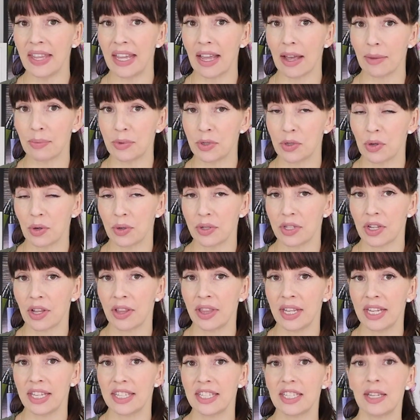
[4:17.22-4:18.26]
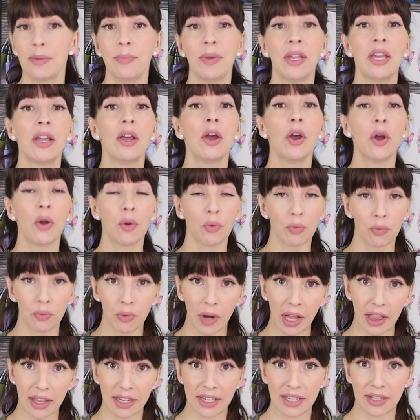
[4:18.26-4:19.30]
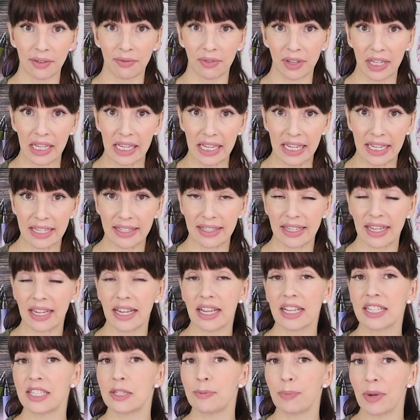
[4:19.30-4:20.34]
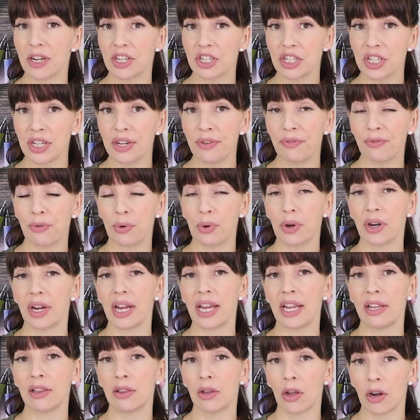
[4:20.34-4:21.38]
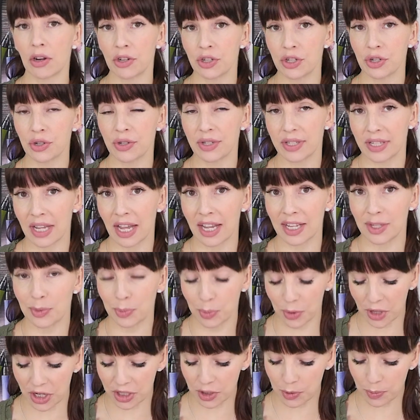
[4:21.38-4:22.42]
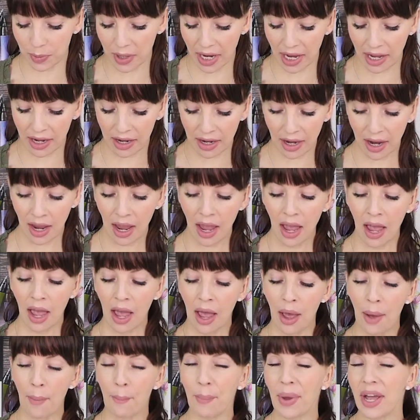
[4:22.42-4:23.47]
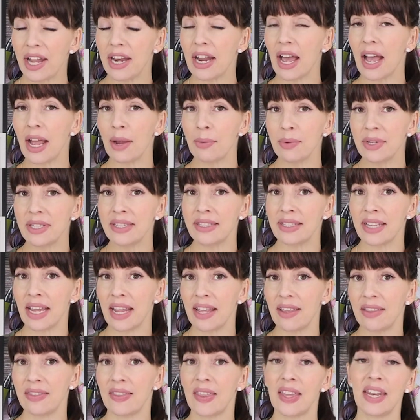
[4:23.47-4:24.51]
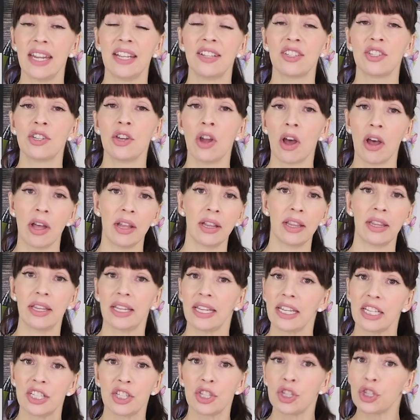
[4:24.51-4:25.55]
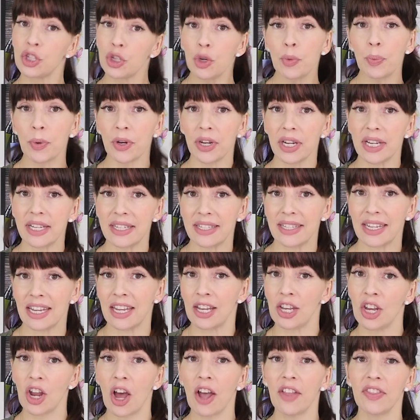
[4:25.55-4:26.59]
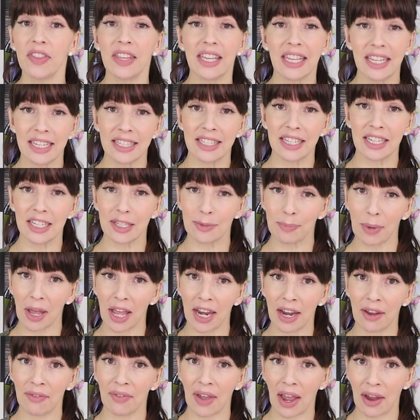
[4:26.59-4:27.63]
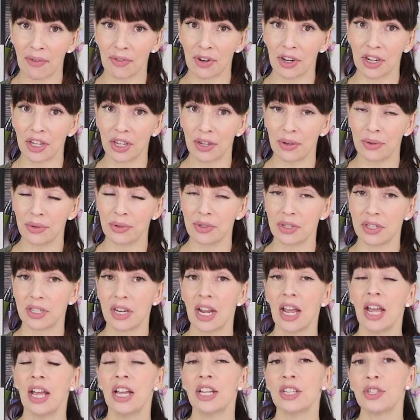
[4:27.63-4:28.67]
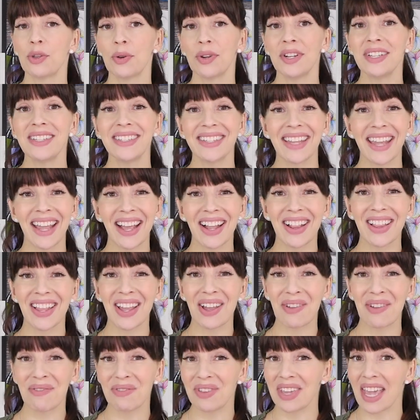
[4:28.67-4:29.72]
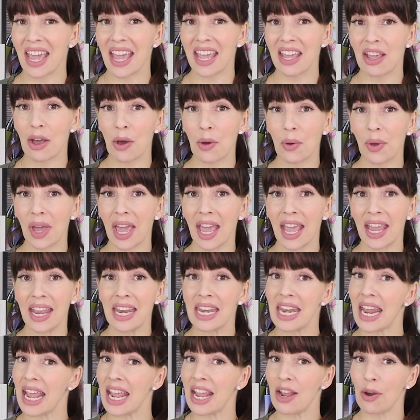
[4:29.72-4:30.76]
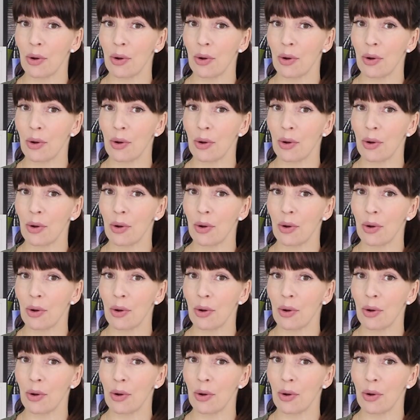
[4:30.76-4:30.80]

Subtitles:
the upstrokes on these to be relatively easy, especially for a larger size brush pen. But I would say that it's not super easy, not the easiest pen I've ever used. So on a scale of yay, okay, nay,